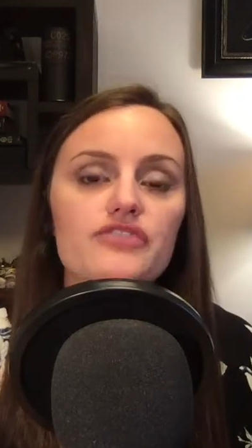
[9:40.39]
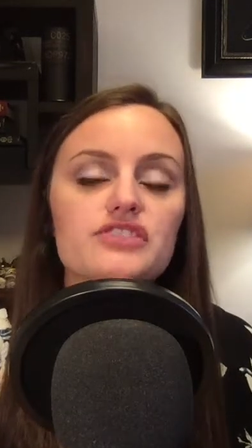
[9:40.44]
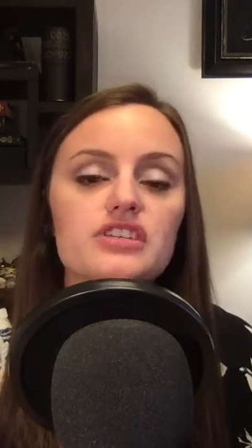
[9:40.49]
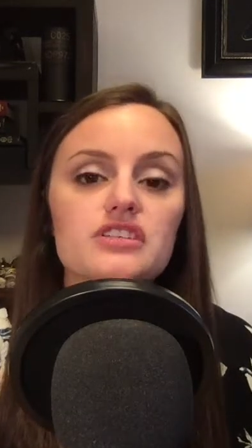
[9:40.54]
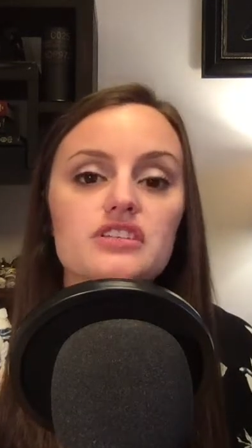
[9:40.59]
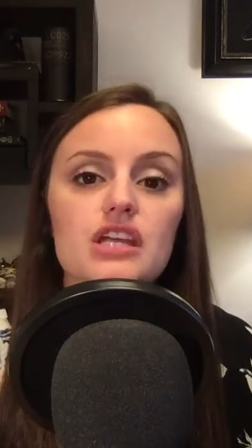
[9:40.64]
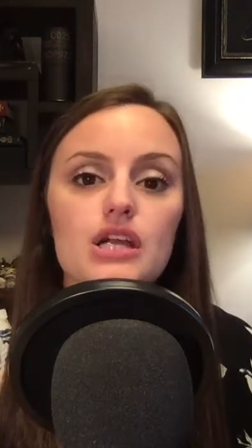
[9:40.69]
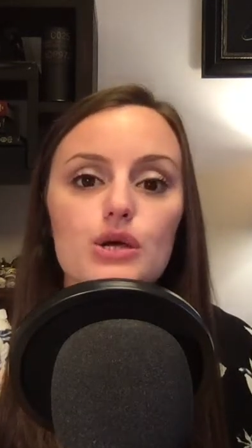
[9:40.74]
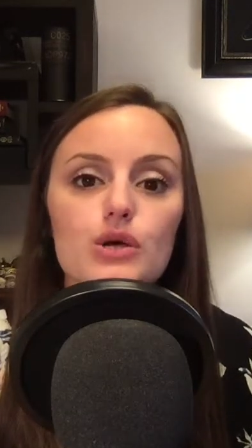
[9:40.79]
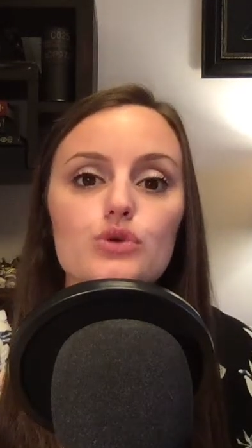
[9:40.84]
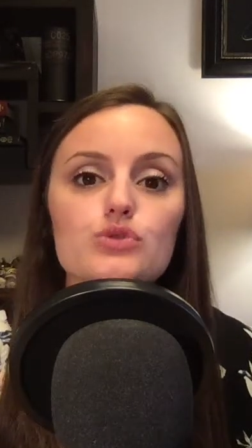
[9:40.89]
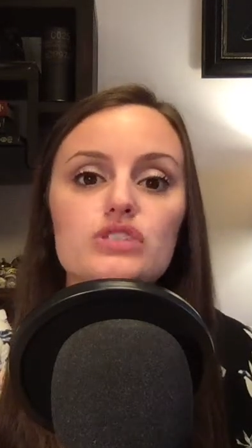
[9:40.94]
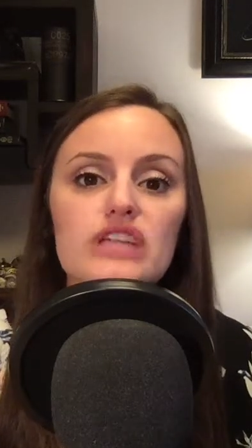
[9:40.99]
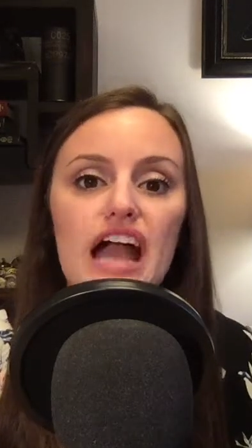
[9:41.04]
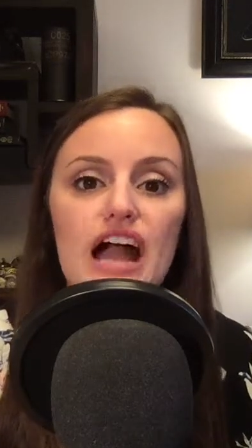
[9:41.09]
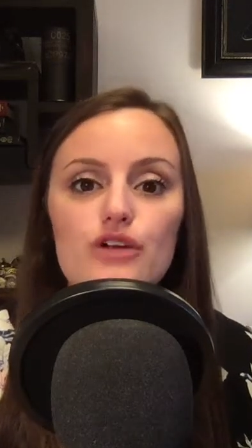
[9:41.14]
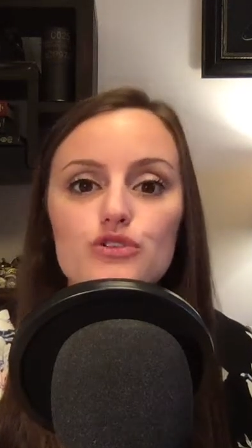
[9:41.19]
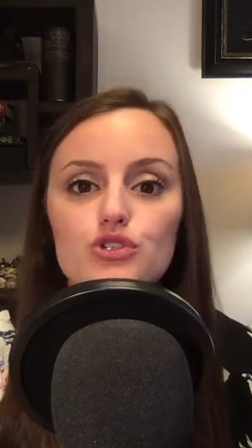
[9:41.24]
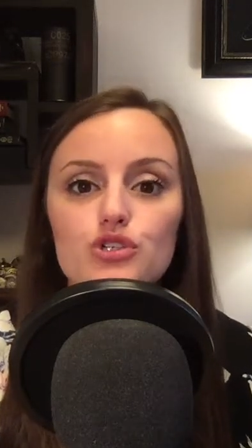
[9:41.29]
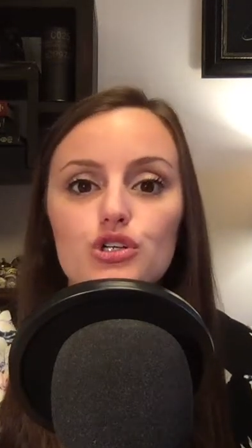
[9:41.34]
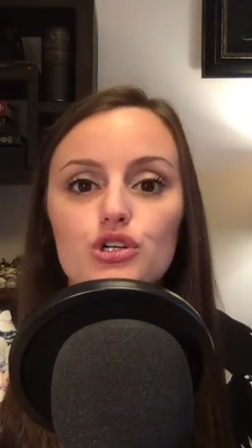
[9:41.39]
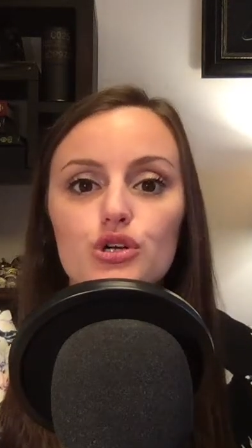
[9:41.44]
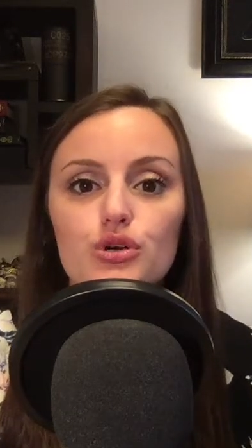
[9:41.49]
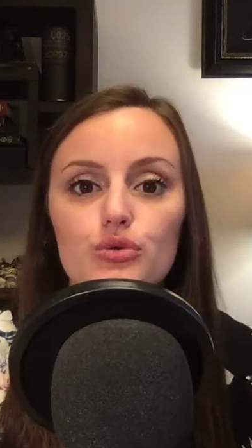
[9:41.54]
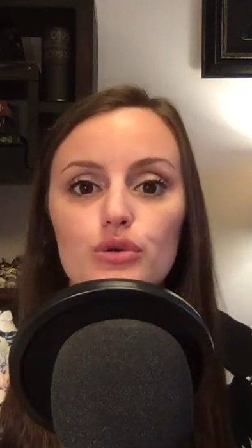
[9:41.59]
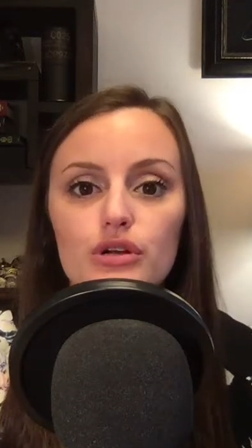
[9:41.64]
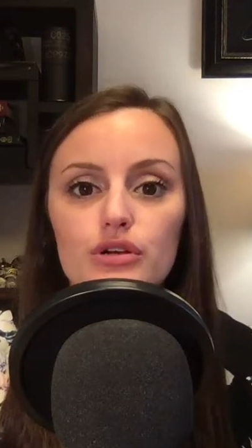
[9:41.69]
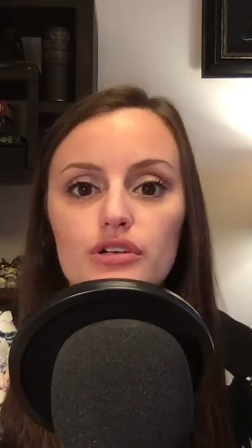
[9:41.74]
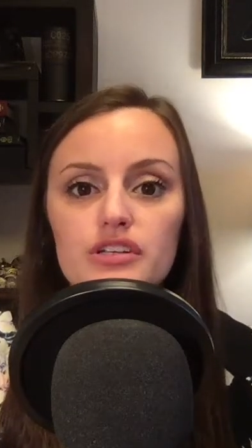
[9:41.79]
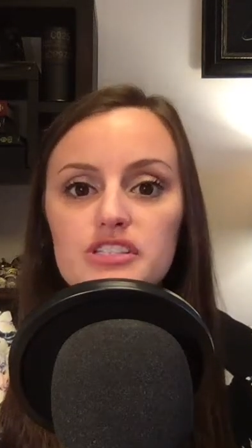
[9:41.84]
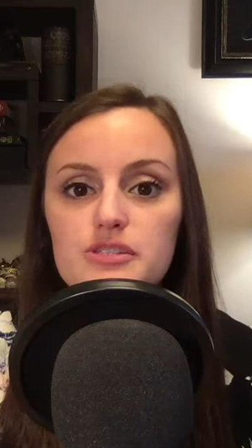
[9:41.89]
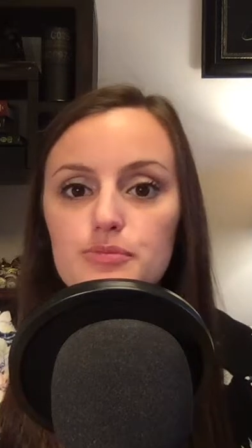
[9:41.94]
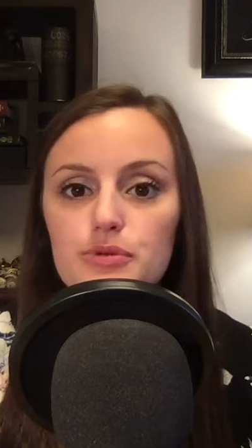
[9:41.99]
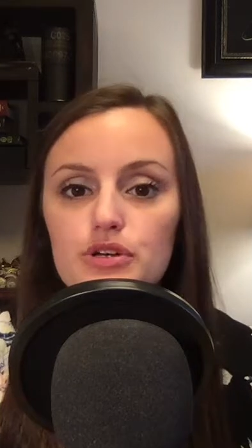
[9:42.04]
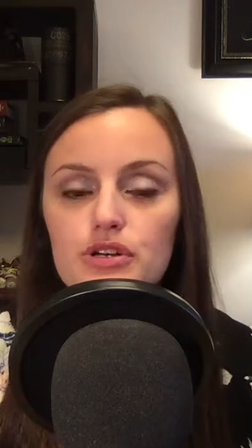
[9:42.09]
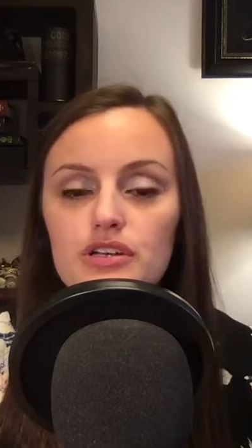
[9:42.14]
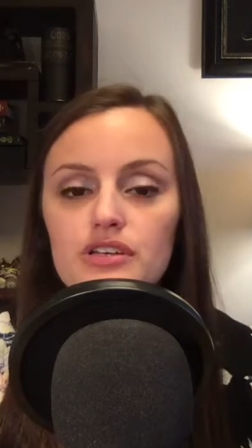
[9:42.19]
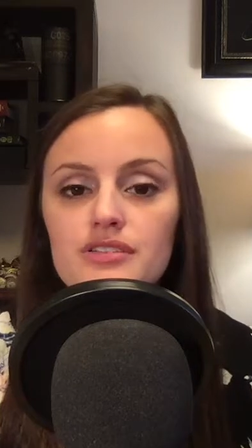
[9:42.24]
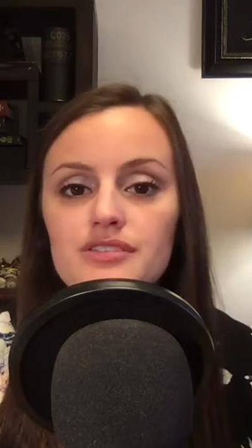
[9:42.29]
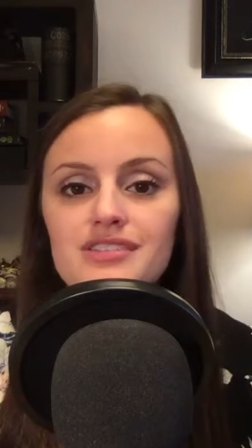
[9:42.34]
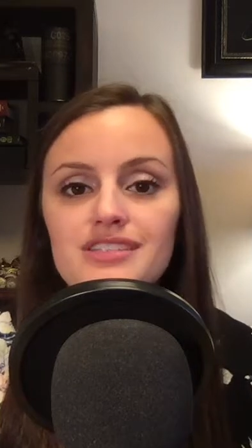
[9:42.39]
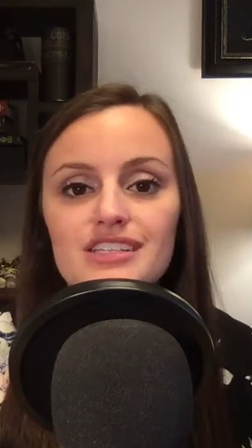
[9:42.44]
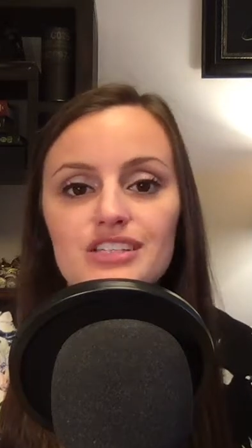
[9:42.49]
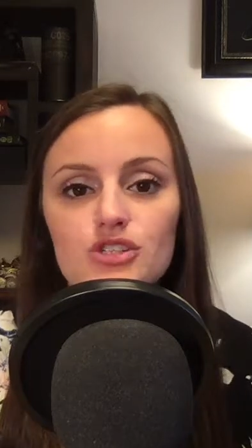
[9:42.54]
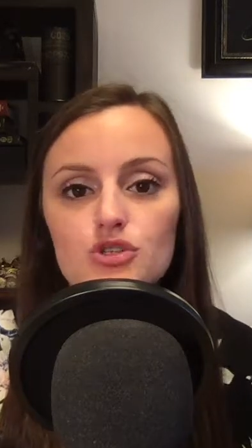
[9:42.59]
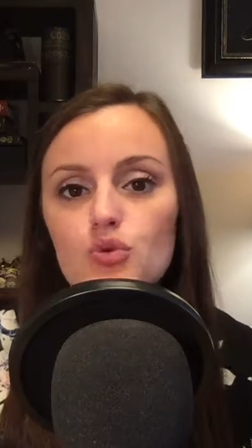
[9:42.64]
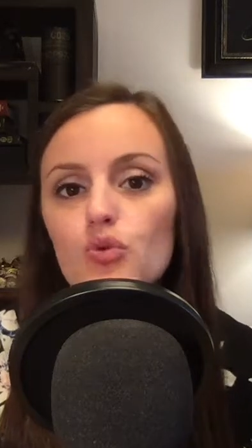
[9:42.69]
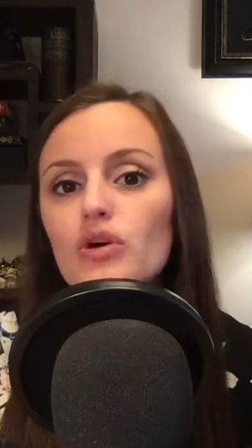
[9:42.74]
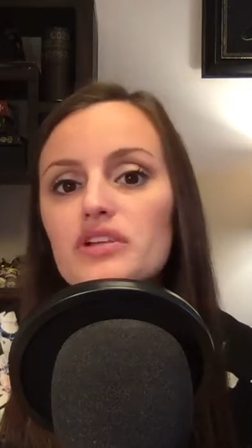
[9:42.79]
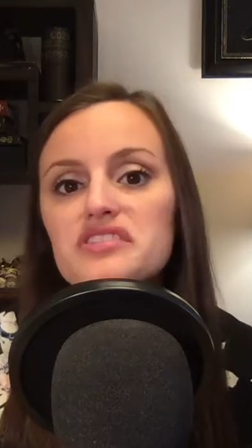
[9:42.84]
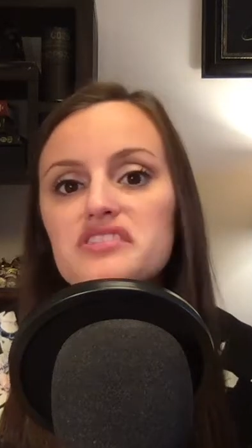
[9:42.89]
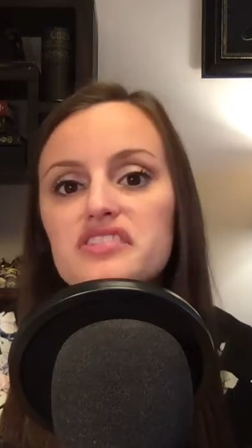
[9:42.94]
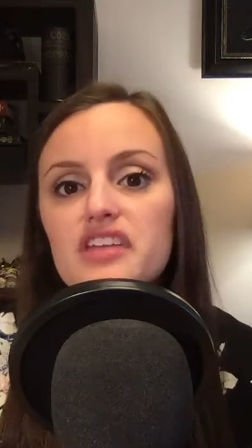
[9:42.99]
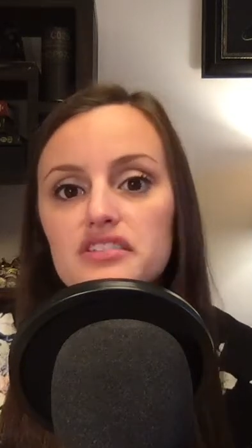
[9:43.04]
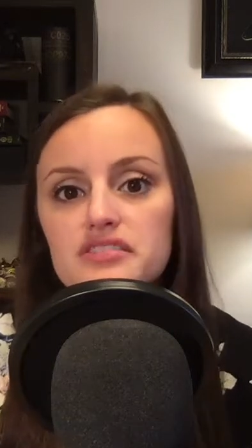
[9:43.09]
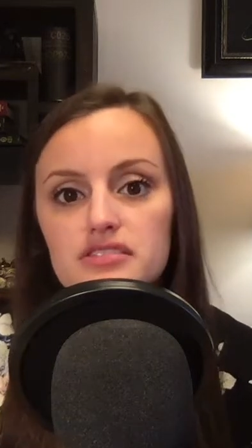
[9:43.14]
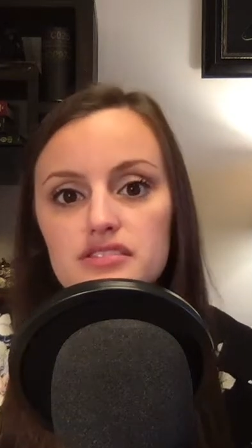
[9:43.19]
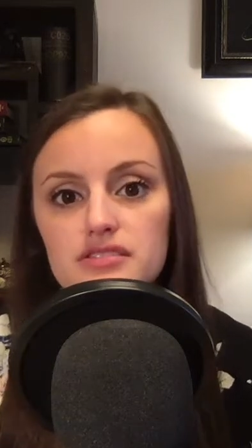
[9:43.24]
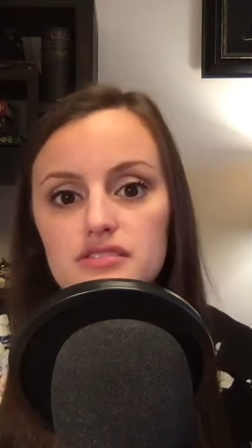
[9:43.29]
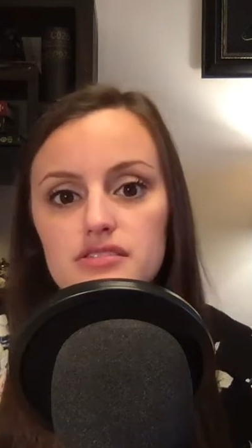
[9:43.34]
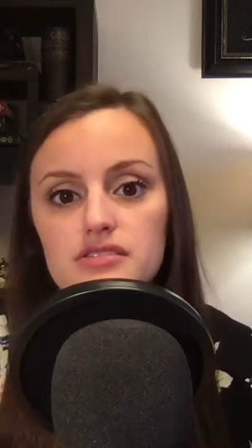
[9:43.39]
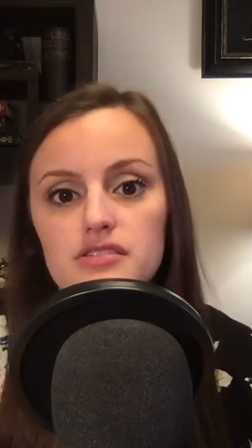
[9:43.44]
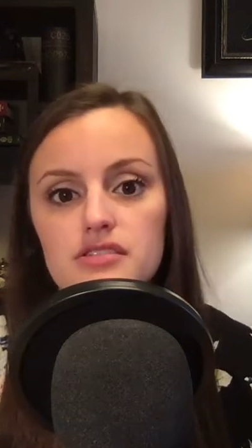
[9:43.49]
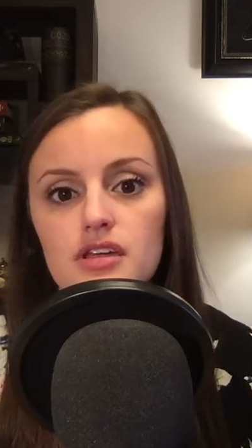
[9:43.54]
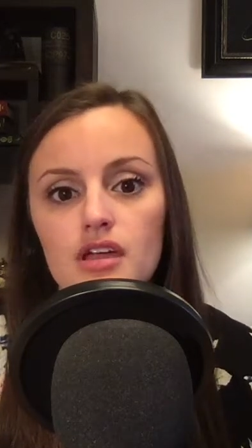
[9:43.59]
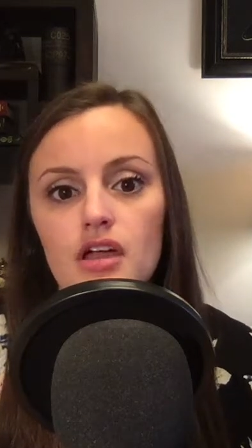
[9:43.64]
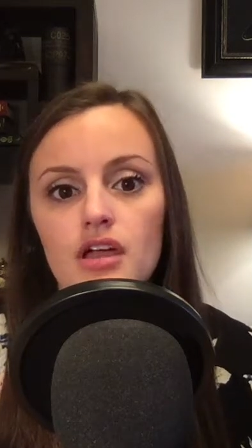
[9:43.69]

to narrow down your career experience into one sentence.